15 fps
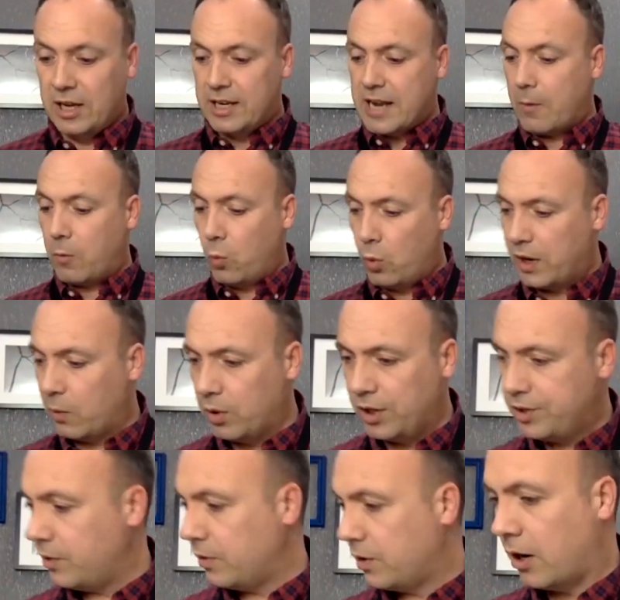Now, what I want to
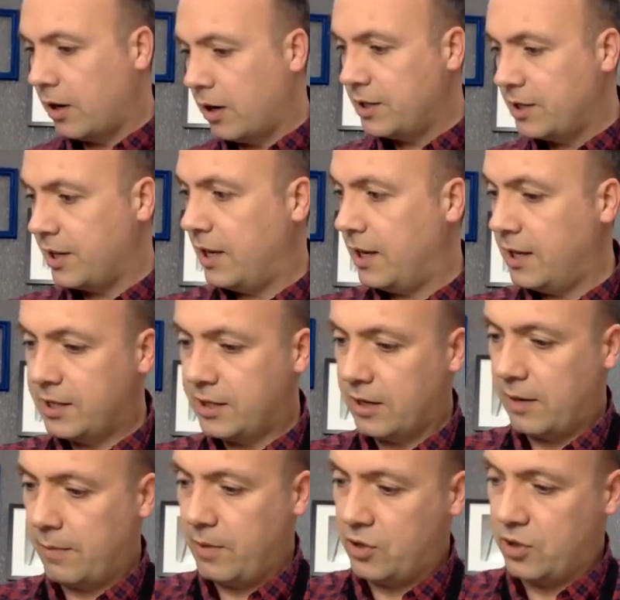do, guys, is
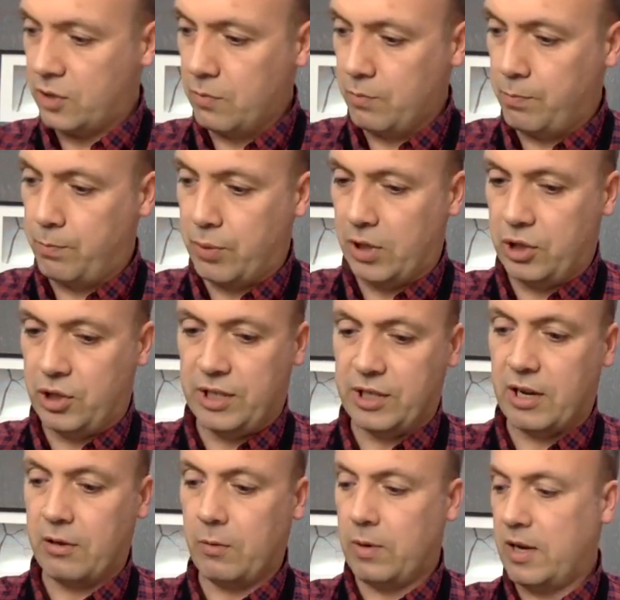let me just budge this out
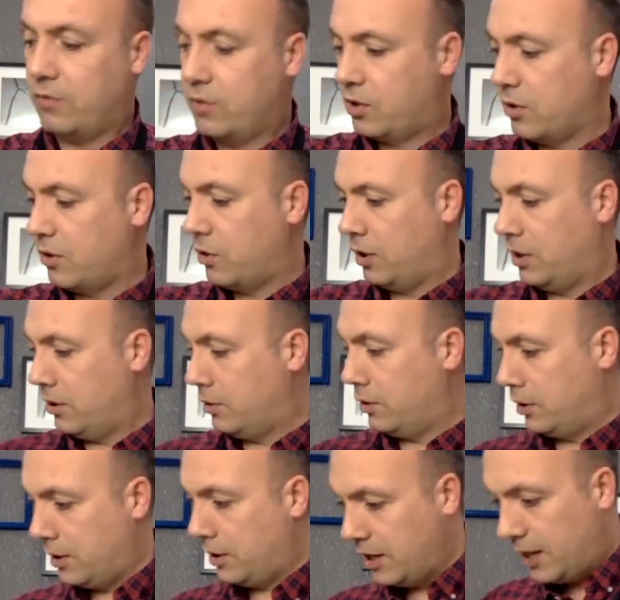of the way. I've just got to
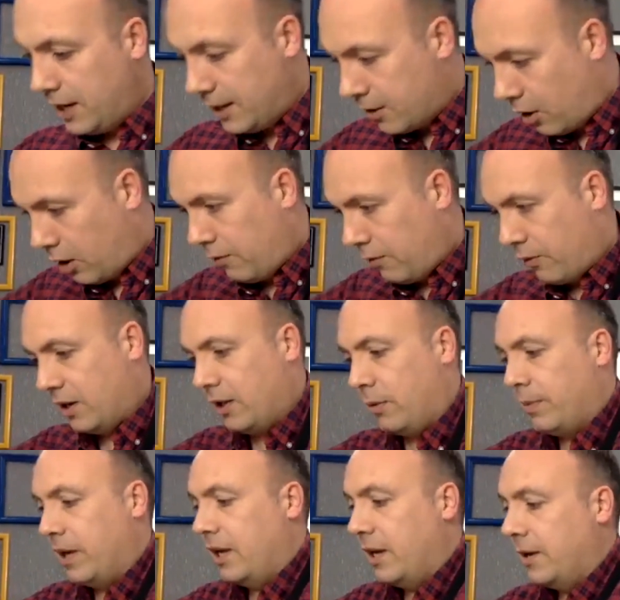lean over a little
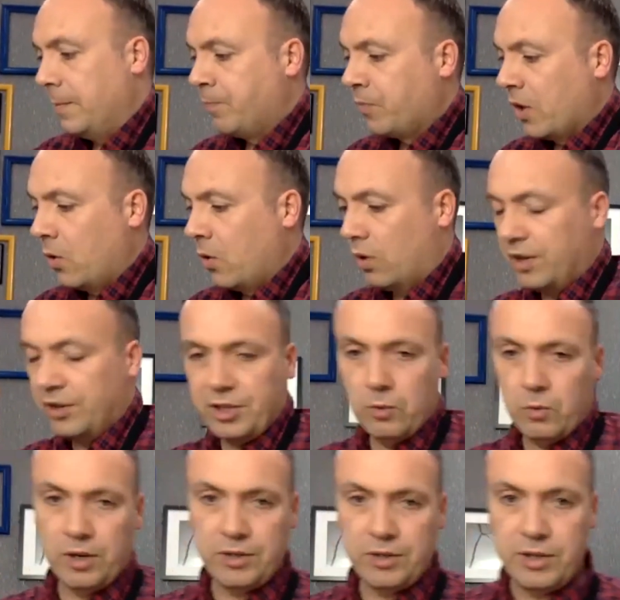bit here. What I do
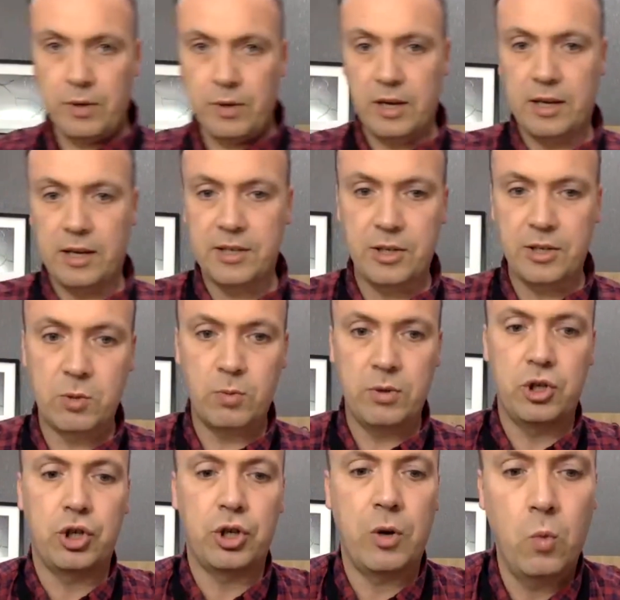want to do here is I just want to
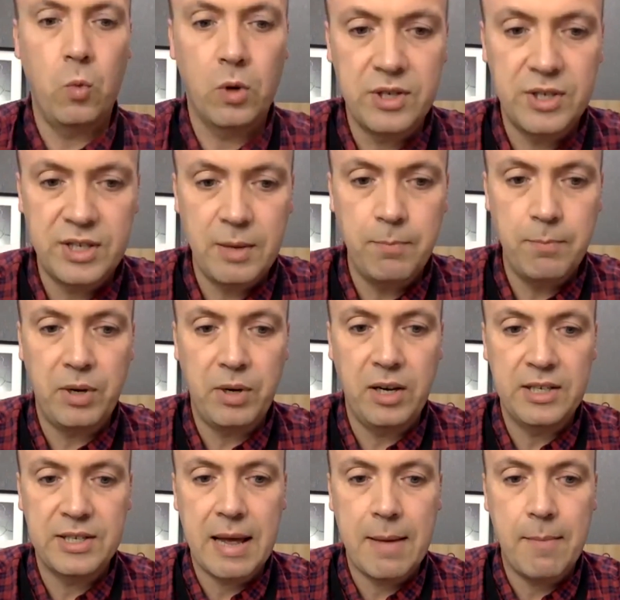show one simple
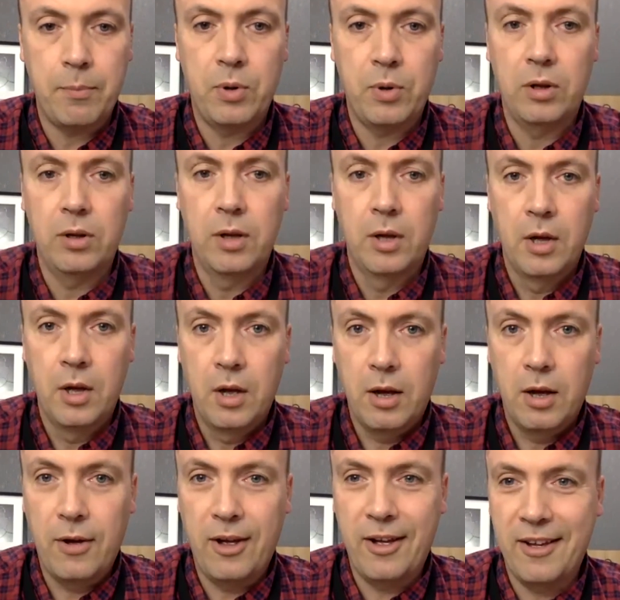example
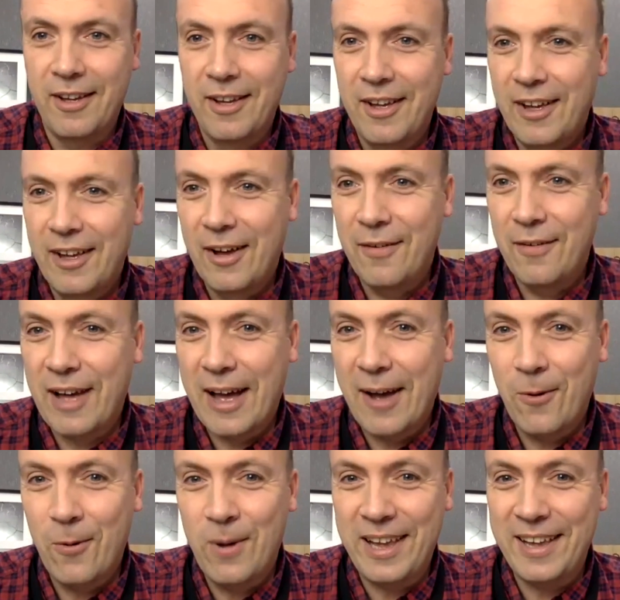of how
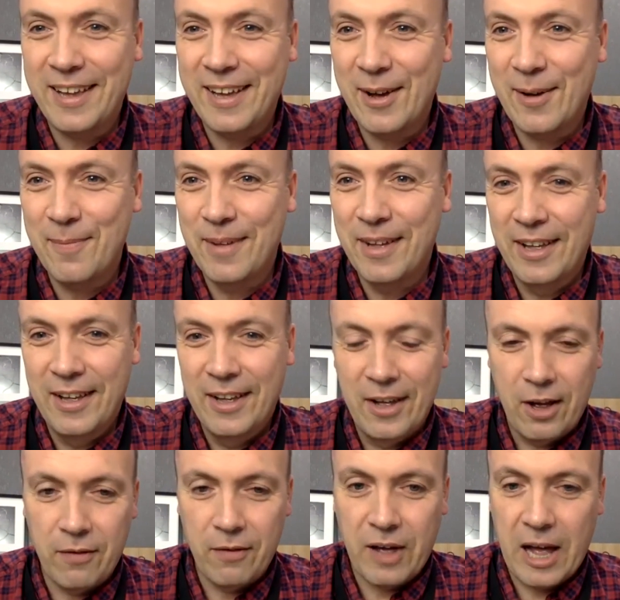
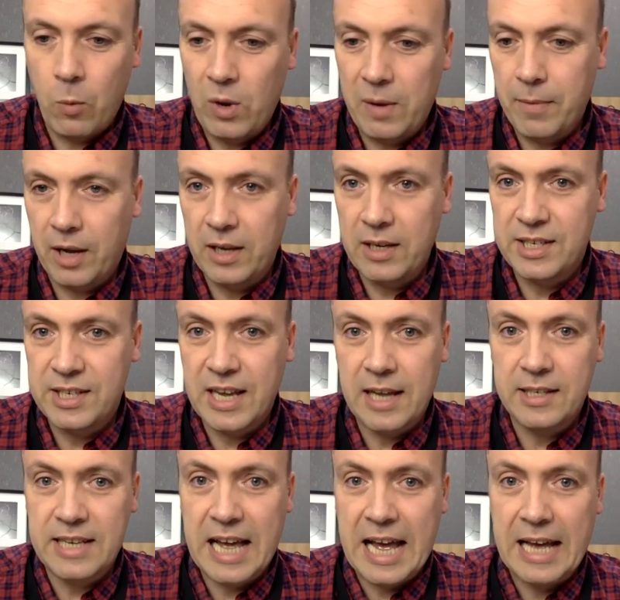we might set a
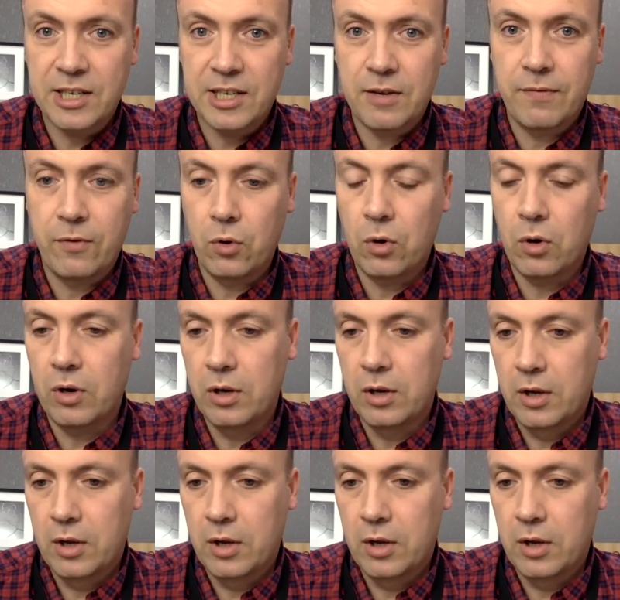task for